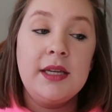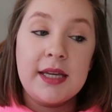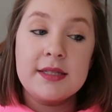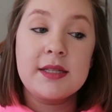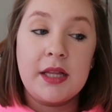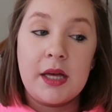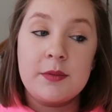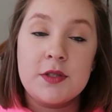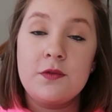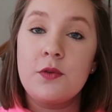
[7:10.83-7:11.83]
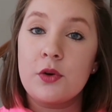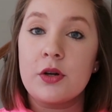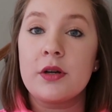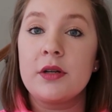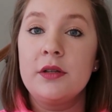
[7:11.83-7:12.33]
kids clubs
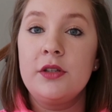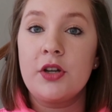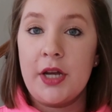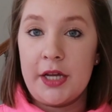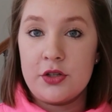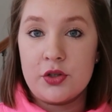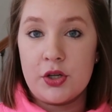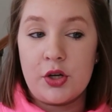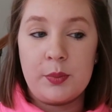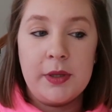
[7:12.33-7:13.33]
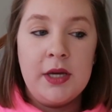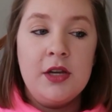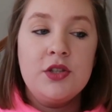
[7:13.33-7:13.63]
for your age group.